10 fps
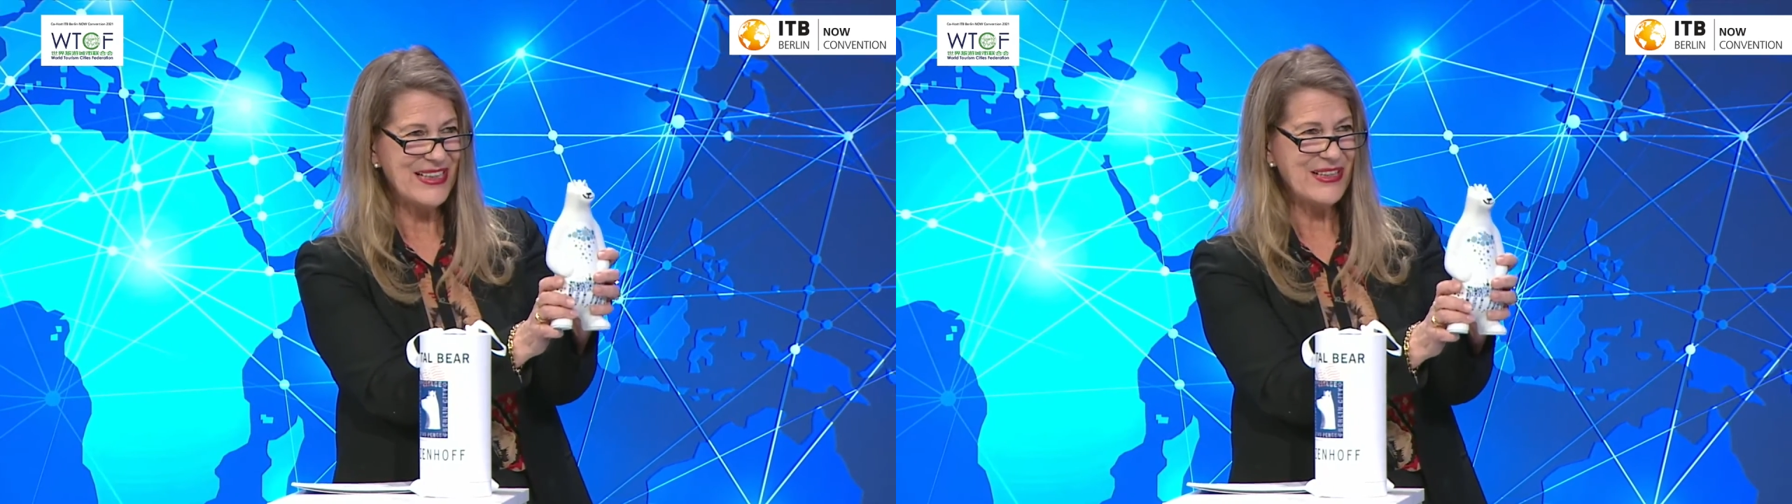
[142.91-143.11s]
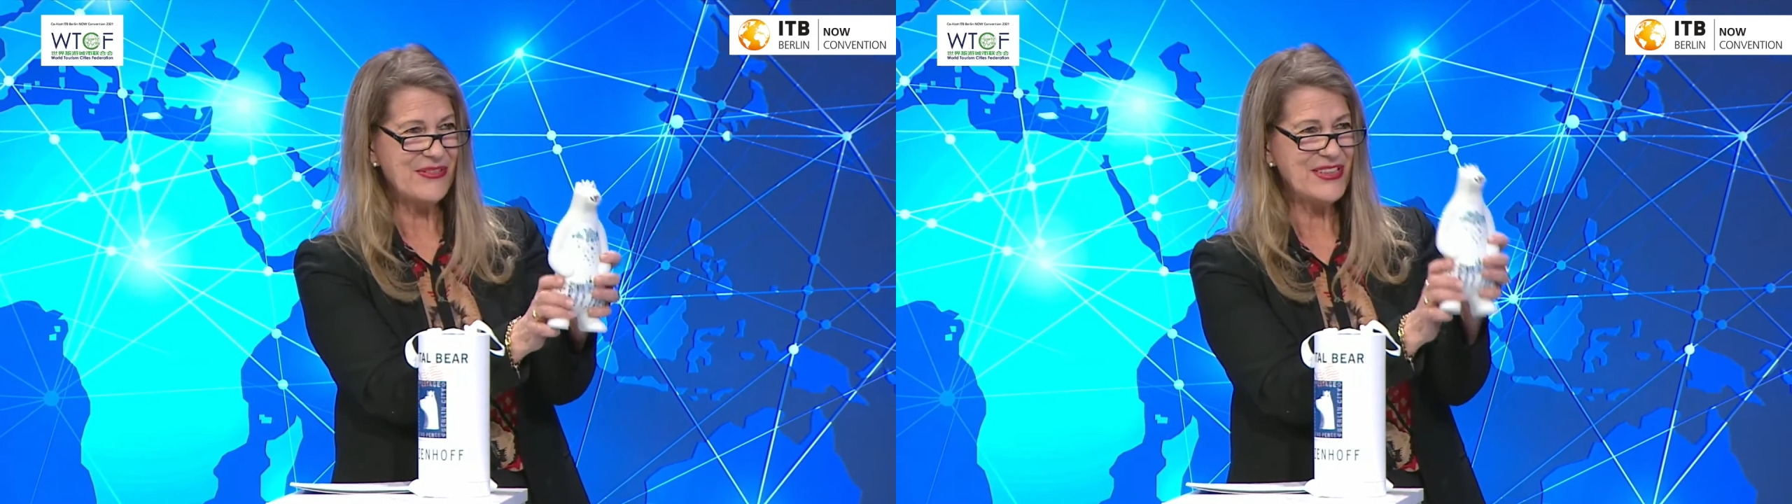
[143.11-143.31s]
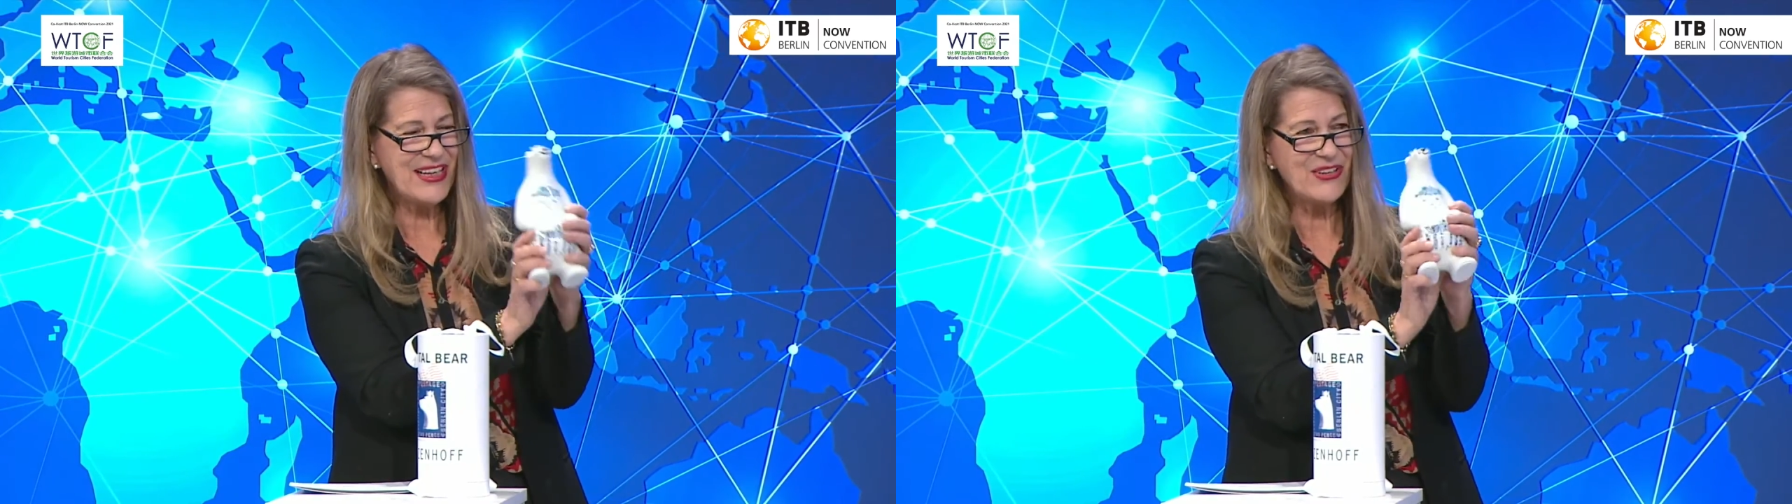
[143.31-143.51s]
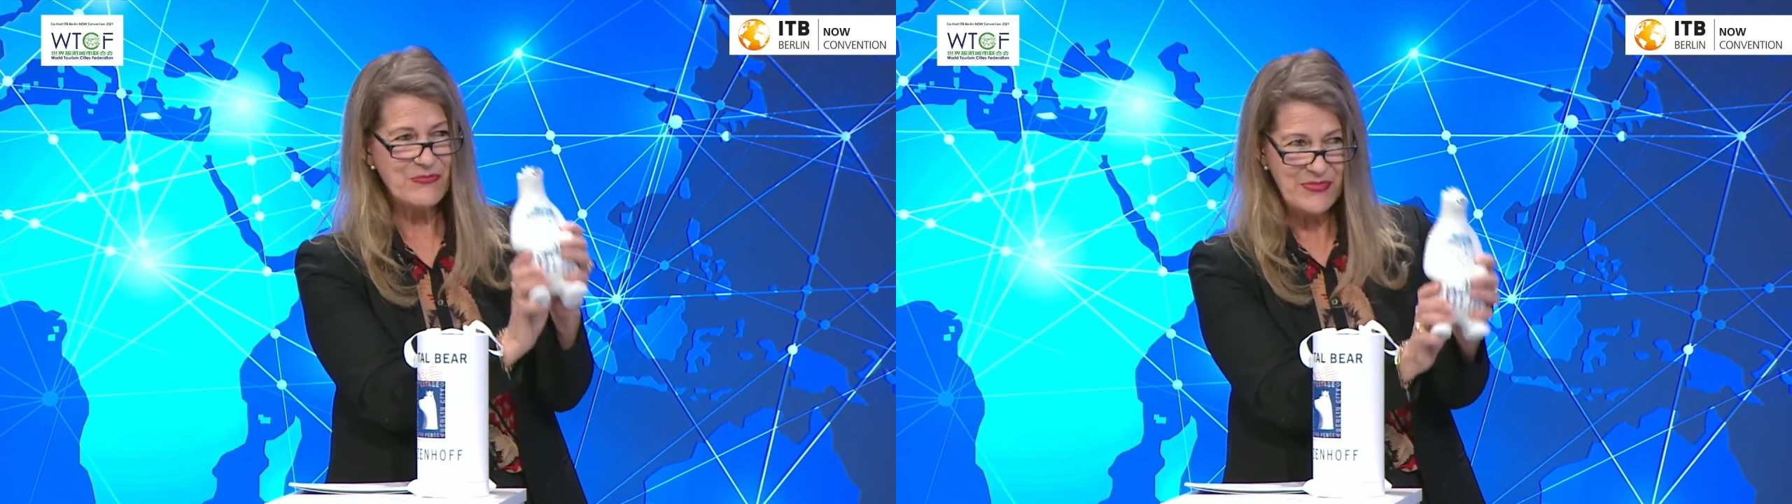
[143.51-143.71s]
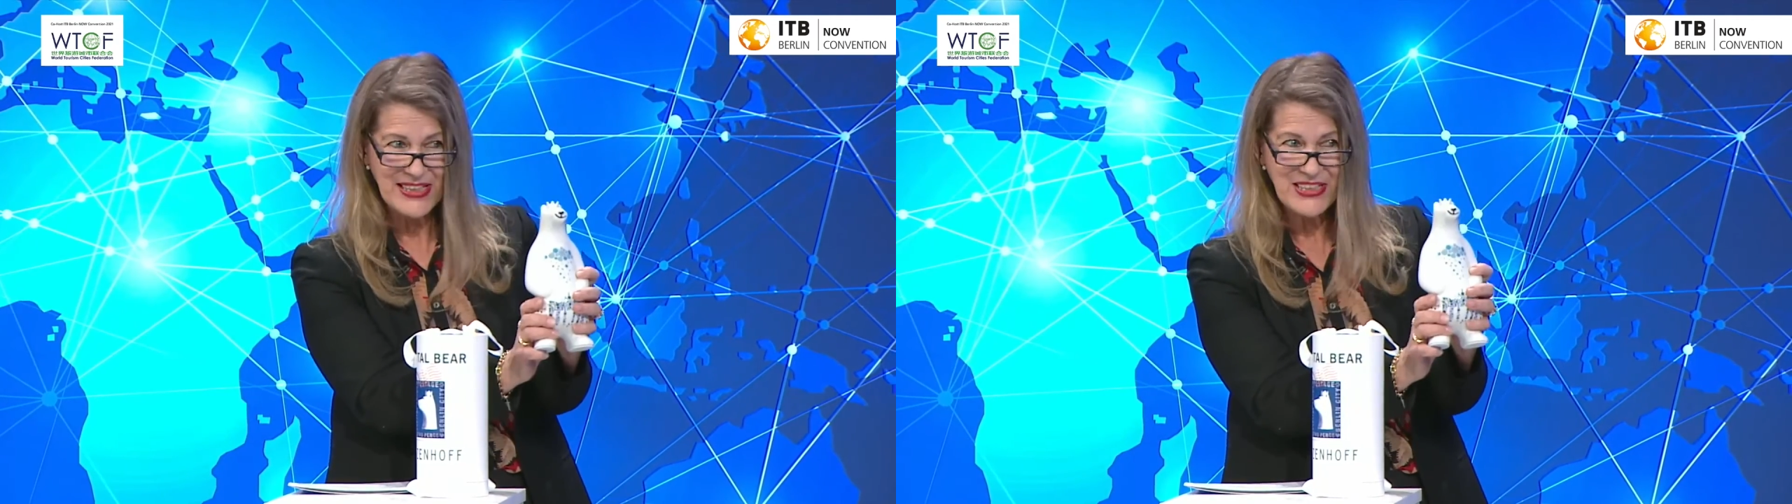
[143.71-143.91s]
with our
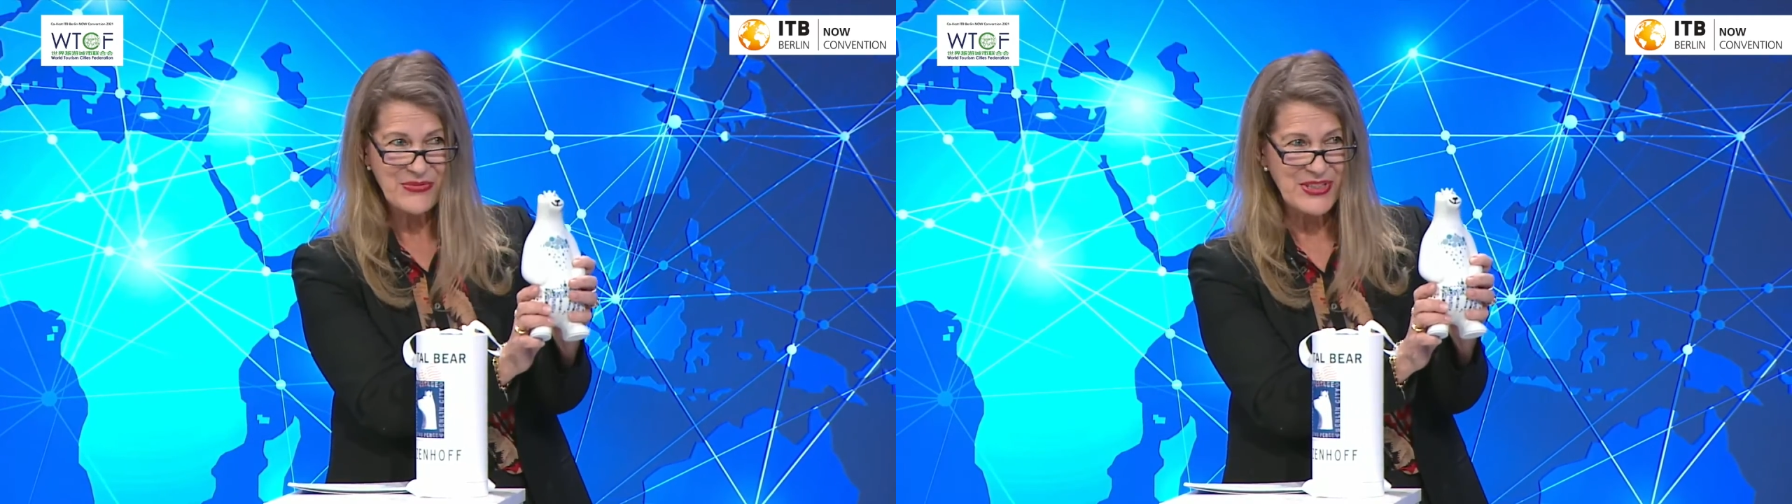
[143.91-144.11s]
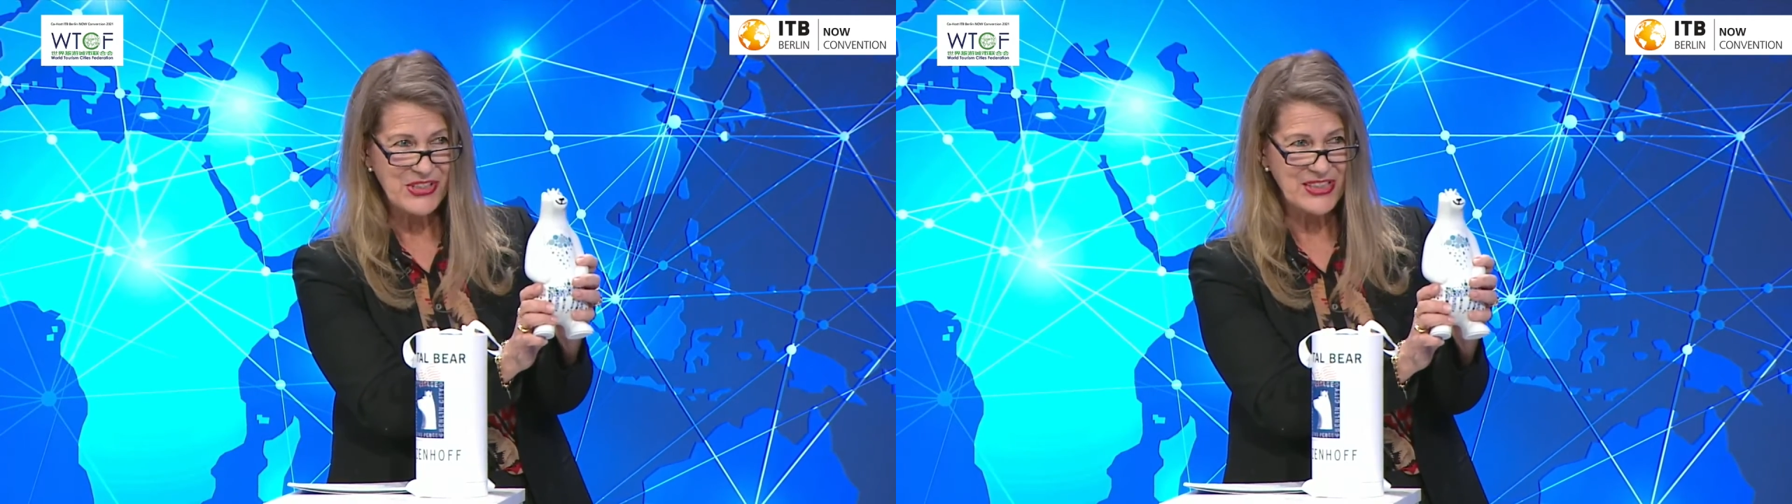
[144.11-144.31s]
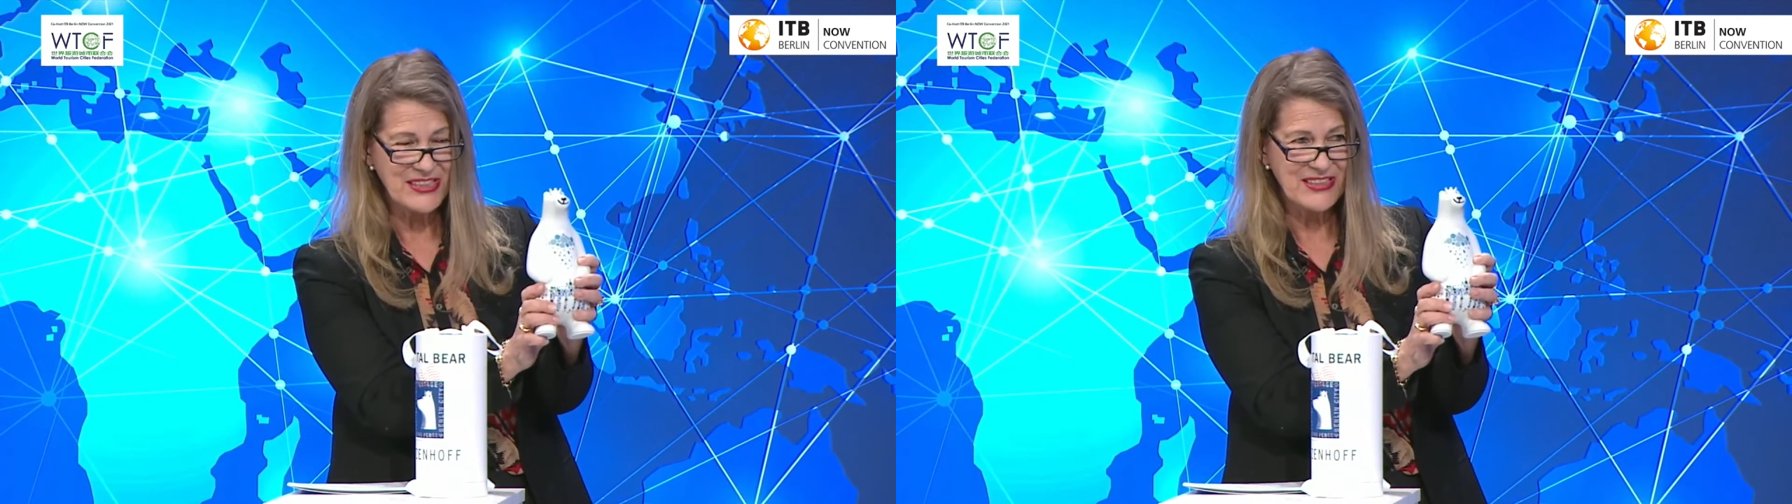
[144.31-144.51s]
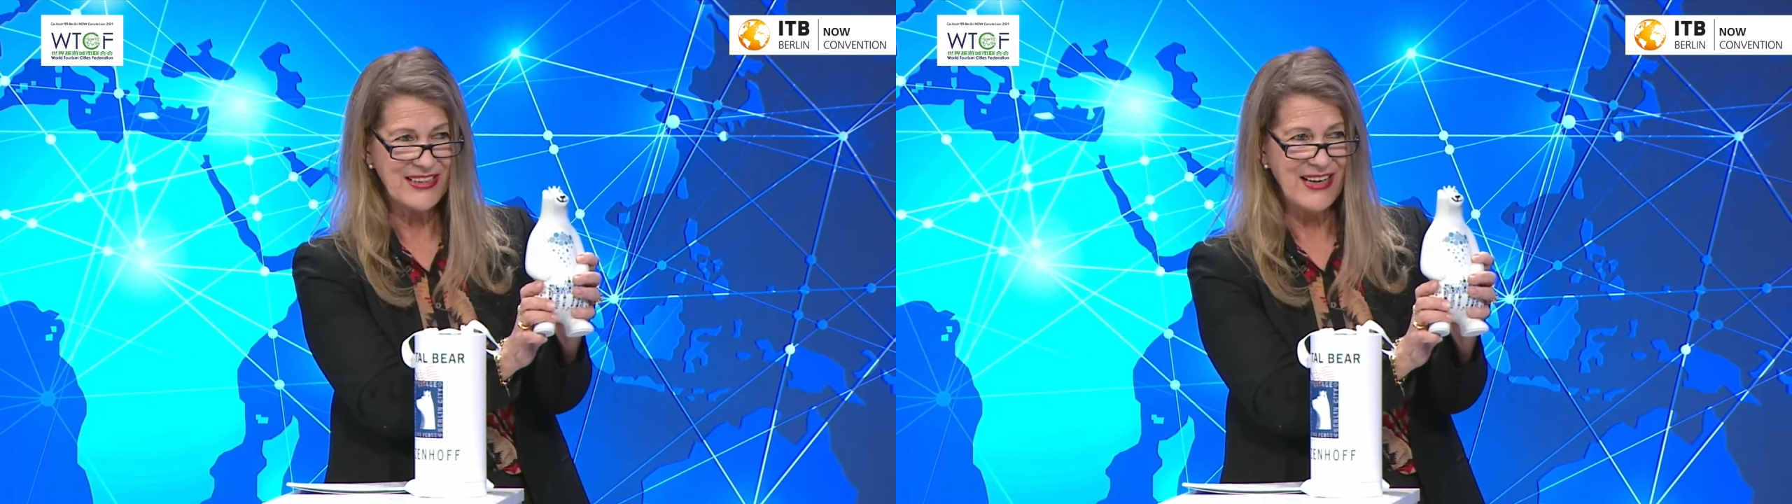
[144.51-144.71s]
best wishes.